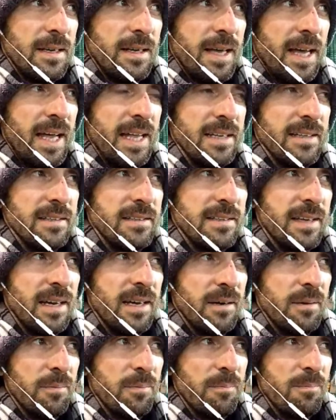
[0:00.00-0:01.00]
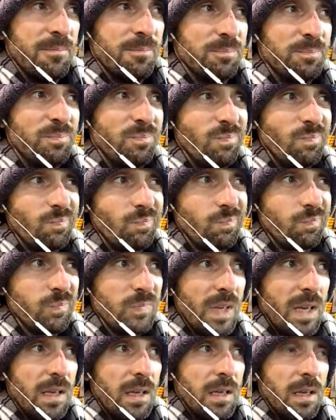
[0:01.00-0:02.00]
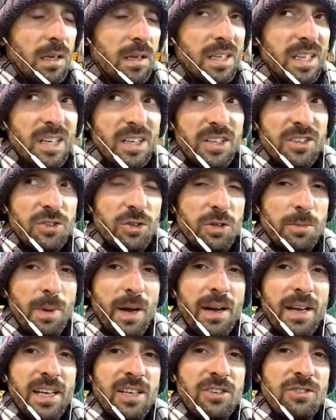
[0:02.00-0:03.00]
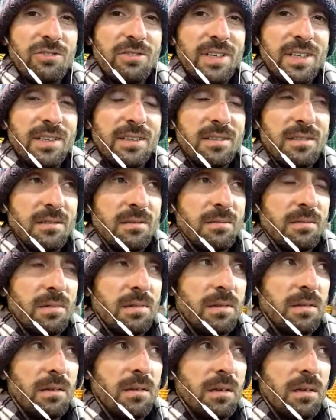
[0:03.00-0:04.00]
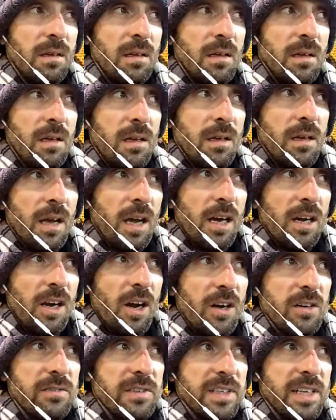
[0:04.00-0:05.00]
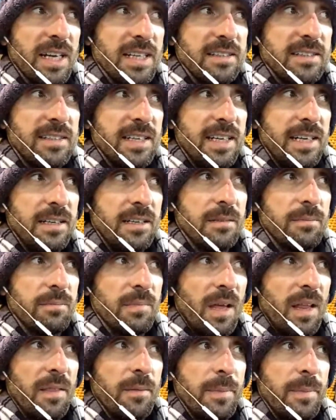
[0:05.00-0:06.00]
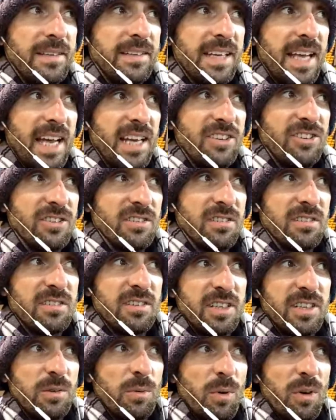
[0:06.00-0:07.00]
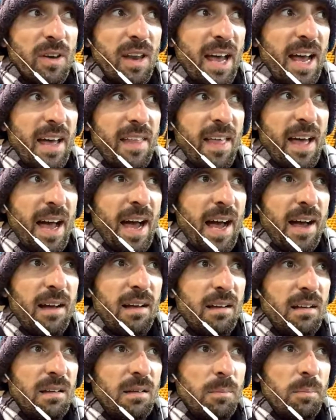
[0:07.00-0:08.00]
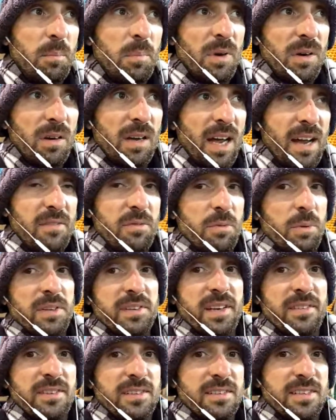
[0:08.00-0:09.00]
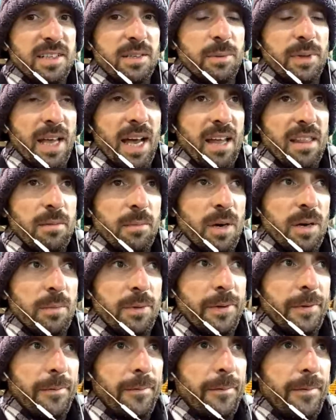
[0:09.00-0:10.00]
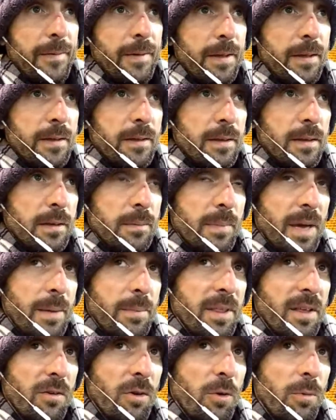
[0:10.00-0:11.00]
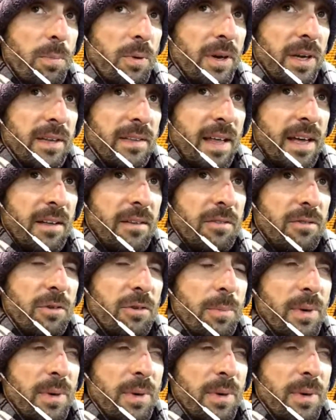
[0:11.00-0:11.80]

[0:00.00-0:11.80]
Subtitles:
And, you can talk about injuries and COVID-19 and the mitigations that you want out of that. But everyone's having to deal with that at the moment. Maybe they're all putting that through,